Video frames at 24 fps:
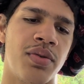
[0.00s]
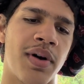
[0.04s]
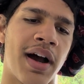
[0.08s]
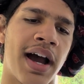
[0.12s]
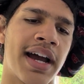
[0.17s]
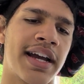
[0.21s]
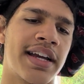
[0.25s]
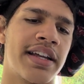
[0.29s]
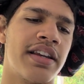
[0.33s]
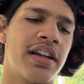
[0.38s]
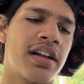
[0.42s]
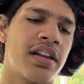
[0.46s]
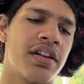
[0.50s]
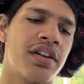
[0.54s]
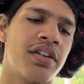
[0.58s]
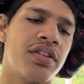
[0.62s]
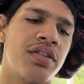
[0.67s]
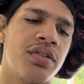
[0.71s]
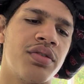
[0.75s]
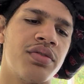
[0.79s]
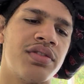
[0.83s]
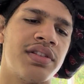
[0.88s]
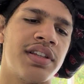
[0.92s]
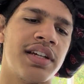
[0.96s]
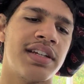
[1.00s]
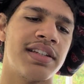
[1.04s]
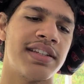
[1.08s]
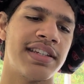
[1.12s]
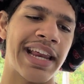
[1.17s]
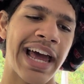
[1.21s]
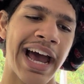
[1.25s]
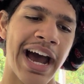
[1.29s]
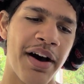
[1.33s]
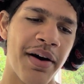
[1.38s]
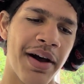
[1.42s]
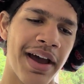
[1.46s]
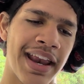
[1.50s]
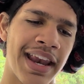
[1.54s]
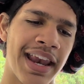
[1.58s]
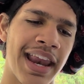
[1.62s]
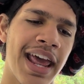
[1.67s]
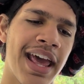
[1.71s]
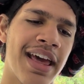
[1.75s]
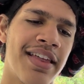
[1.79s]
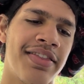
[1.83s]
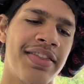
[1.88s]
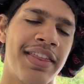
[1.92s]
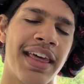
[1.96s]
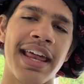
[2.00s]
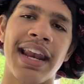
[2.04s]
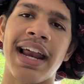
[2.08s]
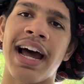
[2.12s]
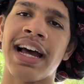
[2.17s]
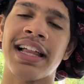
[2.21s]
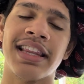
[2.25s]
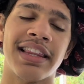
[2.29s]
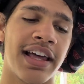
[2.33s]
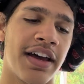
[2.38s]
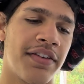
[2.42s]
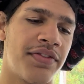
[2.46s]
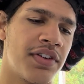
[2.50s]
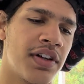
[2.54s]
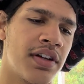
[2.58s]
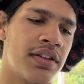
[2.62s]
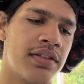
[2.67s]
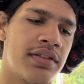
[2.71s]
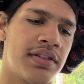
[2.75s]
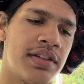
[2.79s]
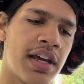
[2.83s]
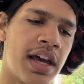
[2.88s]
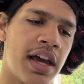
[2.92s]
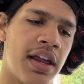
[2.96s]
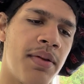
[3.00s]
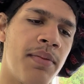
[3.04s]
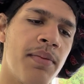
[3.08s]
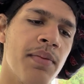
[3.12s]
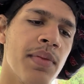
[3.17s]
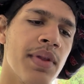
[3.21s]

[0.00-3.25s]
I can declare those things now, and then I left unsaid.